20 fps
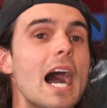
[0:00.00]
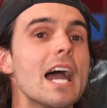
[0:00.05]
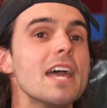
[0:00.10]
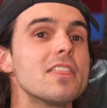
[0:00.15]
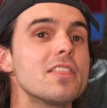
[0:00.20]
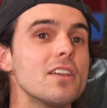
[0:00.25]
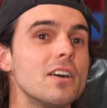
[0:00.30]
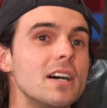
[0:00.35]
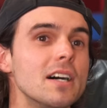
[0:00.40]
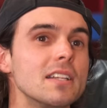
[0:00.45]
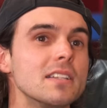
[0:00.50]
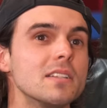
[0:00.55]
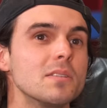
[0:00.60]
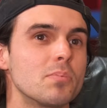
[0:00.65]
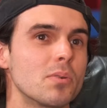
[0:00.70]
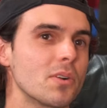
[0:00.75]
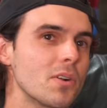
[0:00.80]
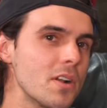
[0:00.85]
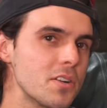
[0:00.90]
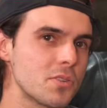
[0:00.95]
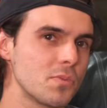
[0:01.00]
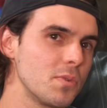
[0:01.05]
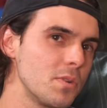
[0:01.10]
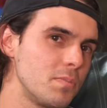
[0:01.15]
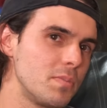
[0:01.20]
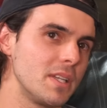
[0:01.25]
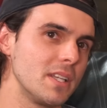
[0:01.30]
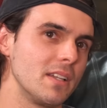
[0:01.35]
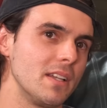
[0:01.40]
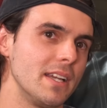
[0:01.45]
I thought the progression
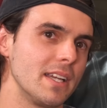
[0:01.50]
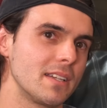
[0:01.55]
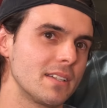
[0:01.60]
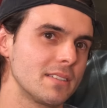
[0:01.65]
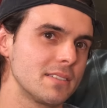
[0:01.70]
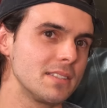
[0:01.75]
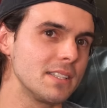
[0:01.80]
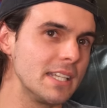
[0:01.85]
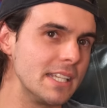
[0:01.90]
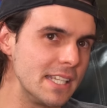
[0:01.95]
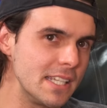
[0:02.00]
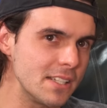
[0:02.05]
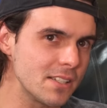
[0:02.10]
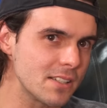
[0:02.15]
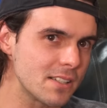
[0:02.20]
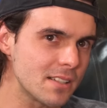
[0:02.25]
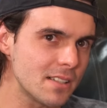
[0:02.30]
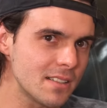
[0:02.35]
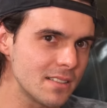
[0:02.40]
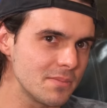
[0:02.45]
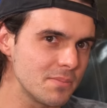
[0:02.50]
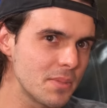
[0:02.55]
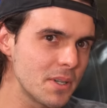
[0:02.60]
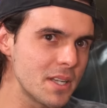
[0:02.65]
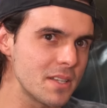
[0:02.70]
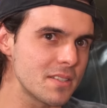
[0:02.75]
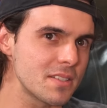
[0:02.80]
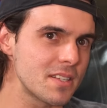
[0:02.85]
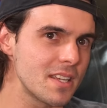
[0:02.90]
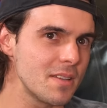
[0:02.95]
would be like linear,
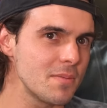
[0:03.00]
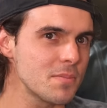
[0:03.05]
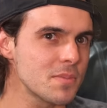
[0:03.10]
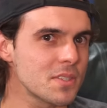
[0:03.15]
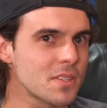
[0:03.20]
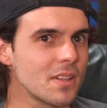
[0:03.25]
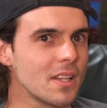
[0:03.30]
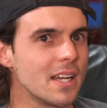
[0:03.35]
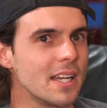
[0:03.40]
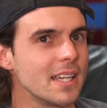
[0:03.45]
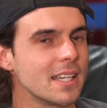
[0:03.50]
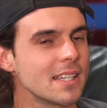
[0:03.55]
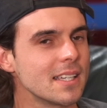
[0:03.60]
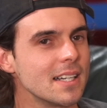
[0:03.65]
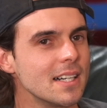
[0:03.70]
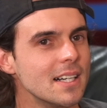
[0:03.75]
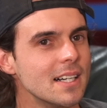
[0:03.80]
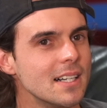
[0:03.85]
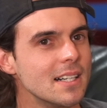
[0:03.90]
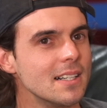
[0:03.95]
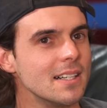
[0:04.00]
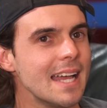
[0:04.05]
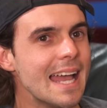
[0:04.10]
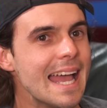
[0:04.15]
but it seems like uh,